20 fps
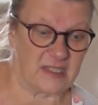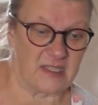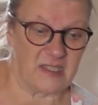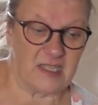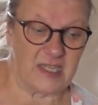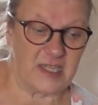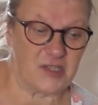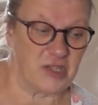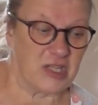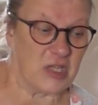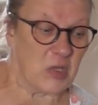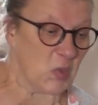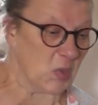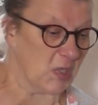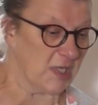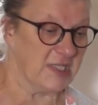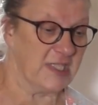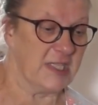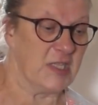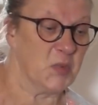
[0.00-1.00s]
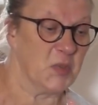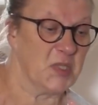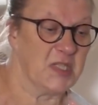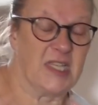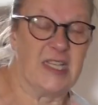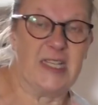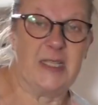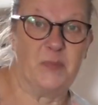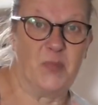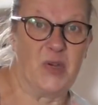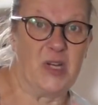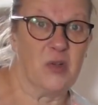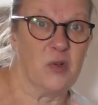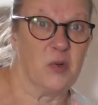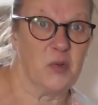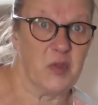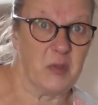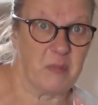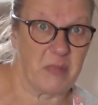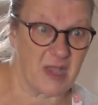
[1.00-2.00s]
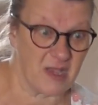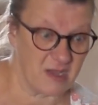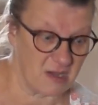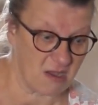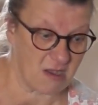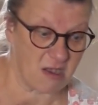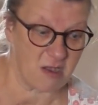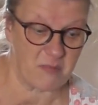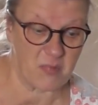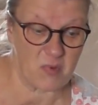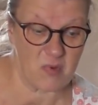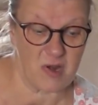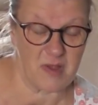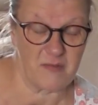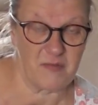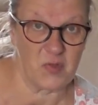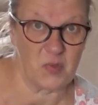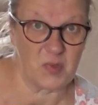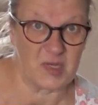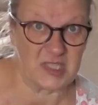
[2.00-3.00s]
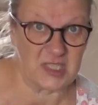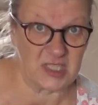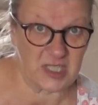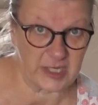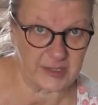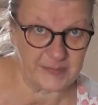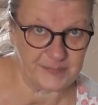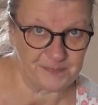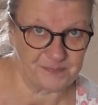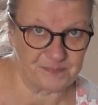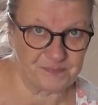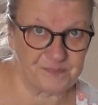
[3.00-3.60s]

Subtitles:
literally all I did was I sprinkled the bicarb all over the window.